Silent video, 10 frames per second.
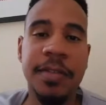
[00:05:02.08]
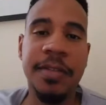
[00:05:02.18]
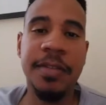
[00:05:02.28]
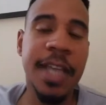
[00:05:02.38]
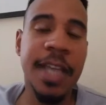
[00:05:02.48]

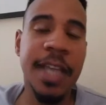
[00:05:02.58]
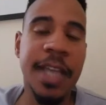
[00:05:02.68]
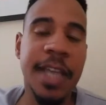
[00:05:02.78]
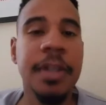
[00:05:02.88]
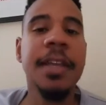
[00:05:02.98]
same
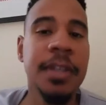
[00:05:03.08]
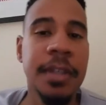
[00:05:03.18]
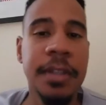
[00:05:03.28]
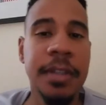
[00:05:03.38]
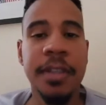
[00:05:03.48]
type of length
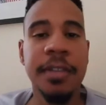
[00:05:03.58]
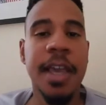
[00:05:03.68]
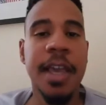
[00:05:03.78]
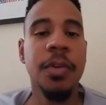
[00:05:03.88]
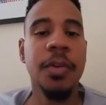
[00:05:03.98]
as
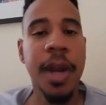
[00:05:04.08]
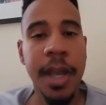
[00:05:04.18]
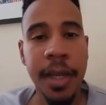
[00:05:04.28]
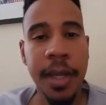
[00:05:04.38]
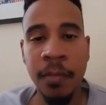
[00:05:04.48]
Kevin
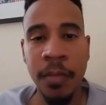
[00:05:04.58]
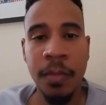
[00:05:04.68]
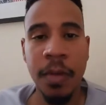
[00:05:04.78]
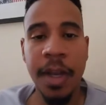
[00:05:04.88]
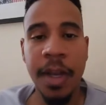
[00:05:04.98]
Durant
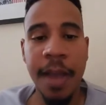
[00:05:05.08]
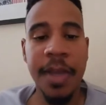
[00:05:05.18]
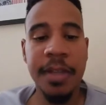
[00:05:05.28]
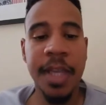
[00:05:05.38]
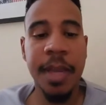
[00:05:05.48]
and have
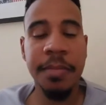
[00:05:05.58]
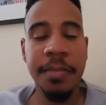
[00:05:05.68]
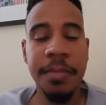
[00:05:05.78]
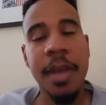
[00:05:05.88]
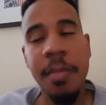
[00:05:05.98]
that same
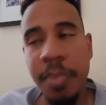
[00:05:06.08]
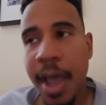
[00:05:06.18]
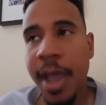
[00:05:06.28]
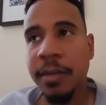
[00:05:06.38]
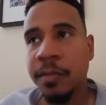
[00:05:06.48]
type of
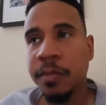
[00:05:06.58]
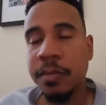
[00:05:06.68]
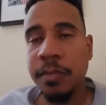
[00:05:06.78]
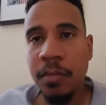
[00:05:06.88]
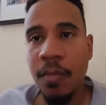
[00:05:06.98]
impact.
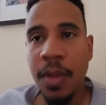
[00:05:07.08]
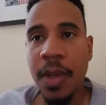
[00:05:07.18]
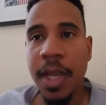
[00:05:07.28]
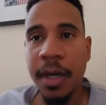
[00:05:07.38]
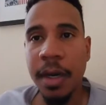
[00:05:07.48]

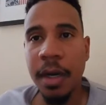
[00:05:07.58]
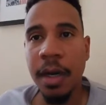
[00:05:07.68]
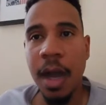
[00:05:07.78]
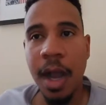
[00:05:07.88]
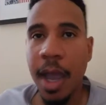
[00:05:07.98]
And
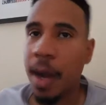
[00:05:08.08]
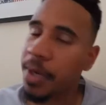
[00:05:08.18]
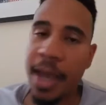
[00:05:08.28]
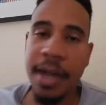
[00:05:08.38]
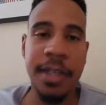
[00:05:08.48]
I got to
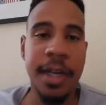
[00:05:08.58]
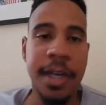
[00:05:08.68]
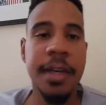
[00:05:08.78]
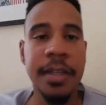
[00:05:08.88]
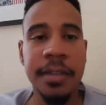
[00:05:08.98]
be honest, I
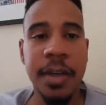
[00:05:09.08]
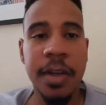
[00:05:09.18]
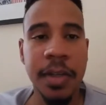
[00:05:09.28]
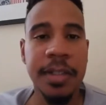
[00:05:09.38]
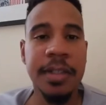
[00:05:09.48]
didn't
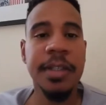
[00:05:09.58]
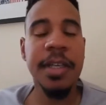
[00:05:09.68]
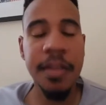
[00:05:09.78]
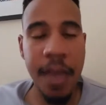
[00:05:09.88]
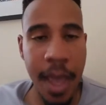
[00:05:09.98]
necessarily
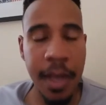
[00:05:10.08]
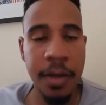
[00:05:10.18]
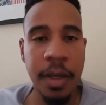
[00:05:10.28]
see that